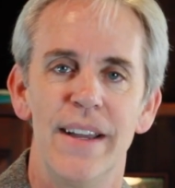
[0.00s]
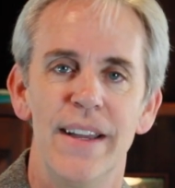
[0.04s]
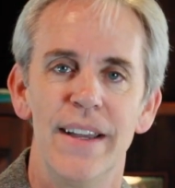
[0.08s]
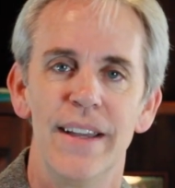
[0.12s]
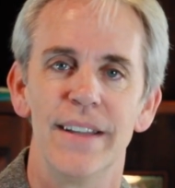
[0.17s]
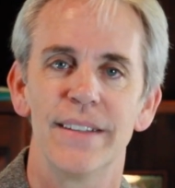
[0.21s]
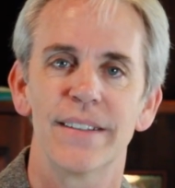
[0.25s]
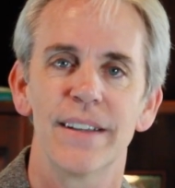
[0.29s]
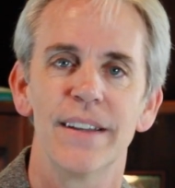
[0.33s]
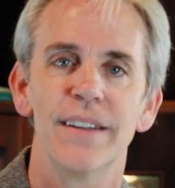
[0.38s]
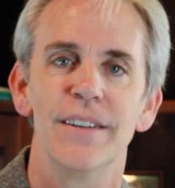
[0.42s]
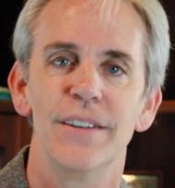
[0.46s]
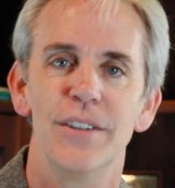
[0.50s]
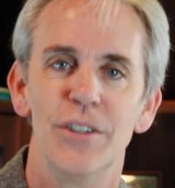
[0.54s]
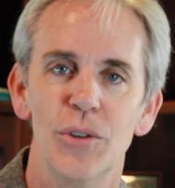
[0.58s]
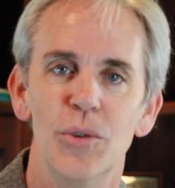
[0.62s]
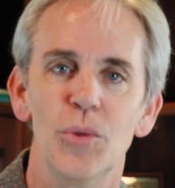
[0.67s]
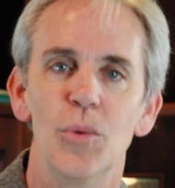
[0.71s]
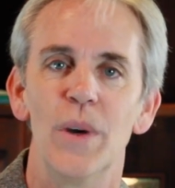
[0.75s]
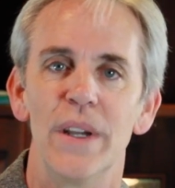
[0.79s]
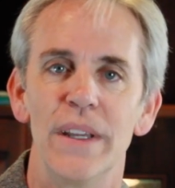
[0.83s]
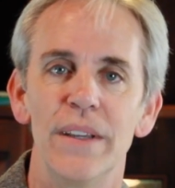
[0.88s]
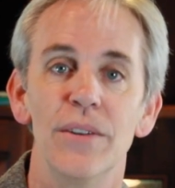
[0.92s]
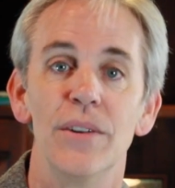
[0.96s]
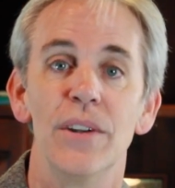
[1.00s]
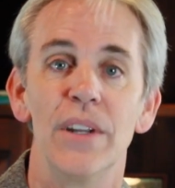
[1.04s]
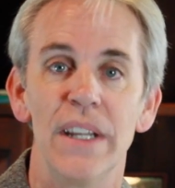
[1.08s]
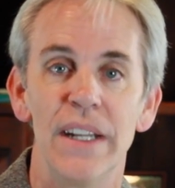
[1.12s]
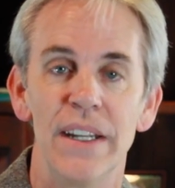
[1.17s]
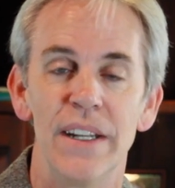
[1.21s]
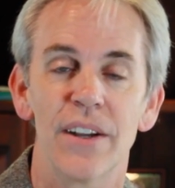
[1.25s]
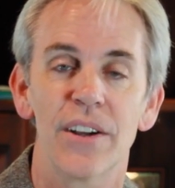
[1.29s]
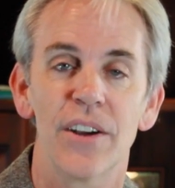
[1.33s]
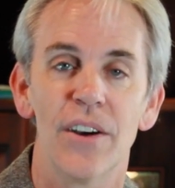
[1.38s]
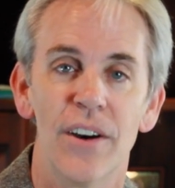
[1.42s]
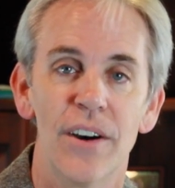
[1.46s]
It's going to do what you need
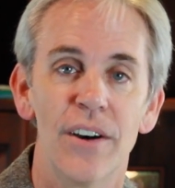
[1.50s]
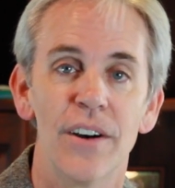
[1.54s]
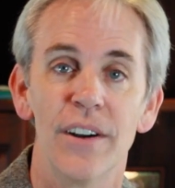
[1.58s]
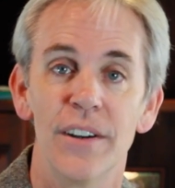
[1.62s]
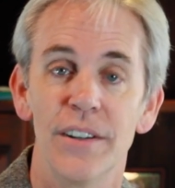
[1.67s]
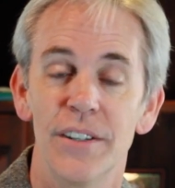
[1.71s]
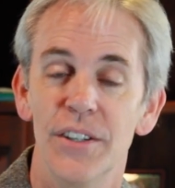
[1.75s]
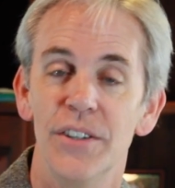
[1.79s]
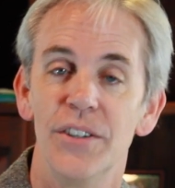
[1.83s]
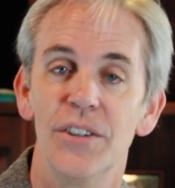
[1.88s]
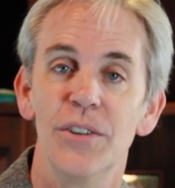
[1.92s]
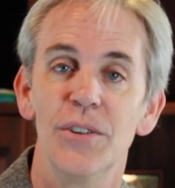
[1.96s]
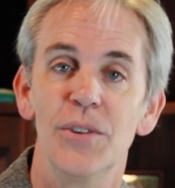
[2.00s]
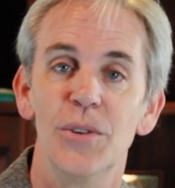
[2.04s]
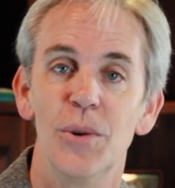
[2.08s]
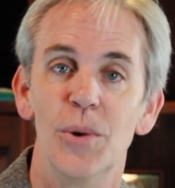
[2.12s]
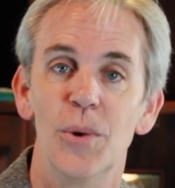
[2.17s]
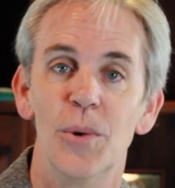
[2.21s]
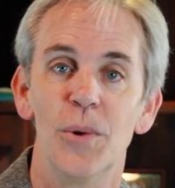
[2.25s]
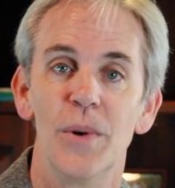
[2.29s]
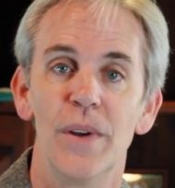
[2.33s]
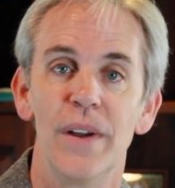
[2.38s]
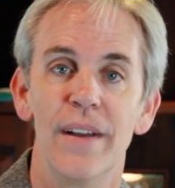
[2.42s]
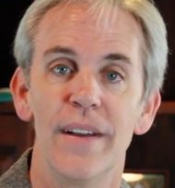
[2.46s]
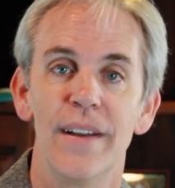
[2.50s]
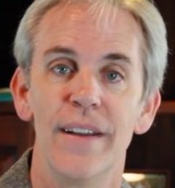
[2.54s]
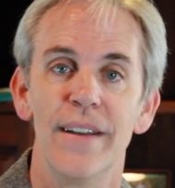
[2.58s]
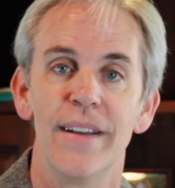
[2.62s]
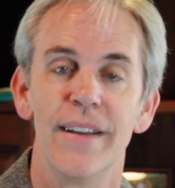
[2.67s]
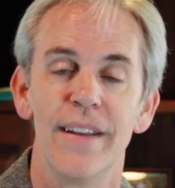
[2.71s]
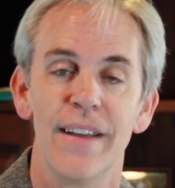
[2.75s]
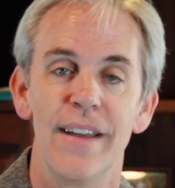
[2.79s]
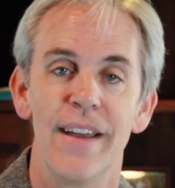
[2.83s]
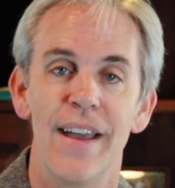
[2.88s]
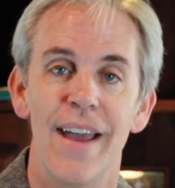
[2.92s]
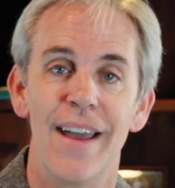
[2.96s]
the car to do
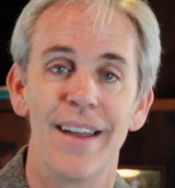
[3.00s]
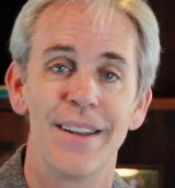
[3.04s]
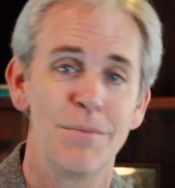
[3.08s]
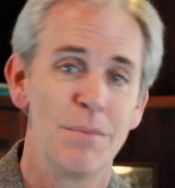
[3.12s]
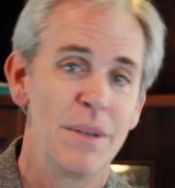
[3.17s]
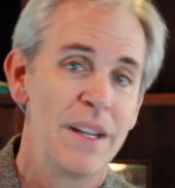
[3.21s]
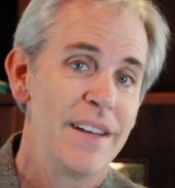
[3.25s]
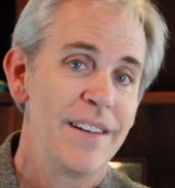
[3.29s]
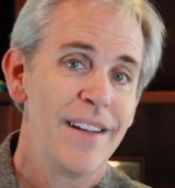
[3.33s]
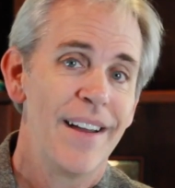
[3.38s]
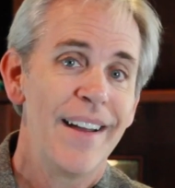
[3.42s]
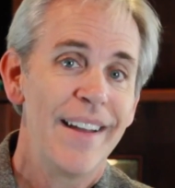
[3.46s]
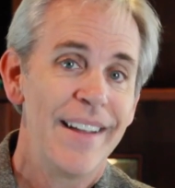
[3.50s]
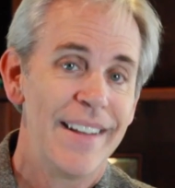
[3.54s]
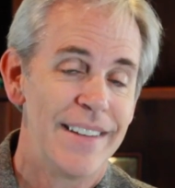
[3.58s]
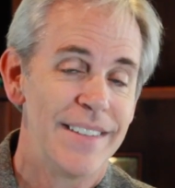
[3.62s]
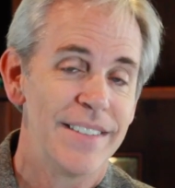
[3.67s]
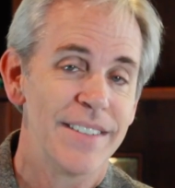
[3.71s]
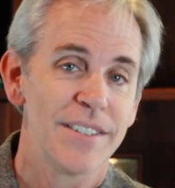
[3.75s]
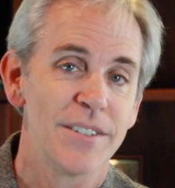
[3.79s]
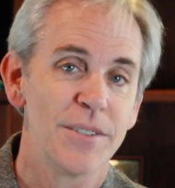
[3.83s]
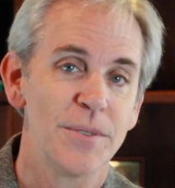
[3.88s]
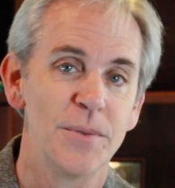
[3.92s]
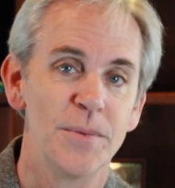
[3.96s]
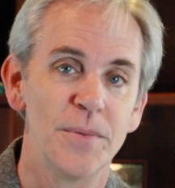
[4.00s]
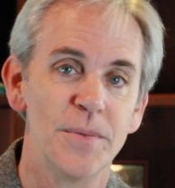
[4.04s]
and be nice.